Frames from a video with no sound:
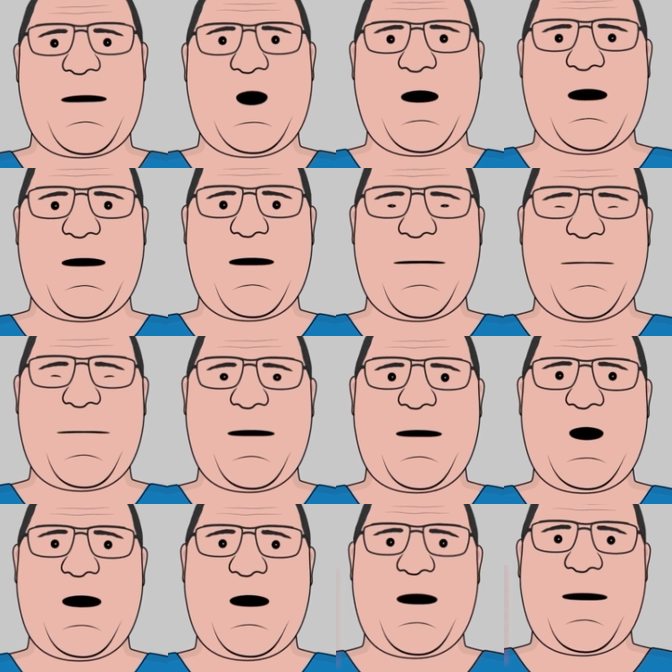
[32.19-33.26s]
I was
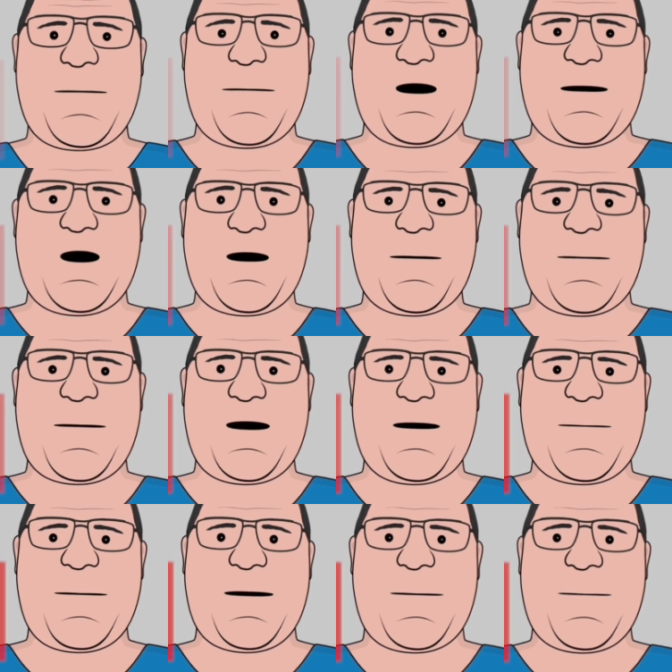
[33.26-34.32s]
signing up for
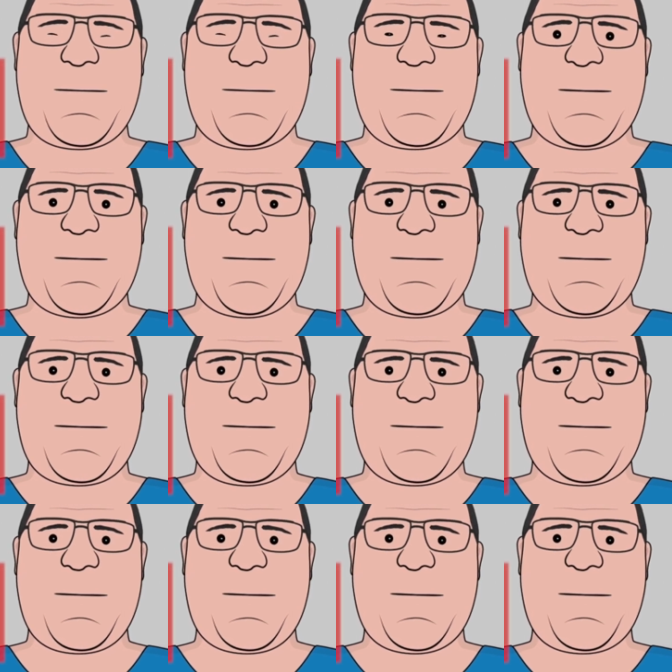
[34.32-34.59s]
Netflix.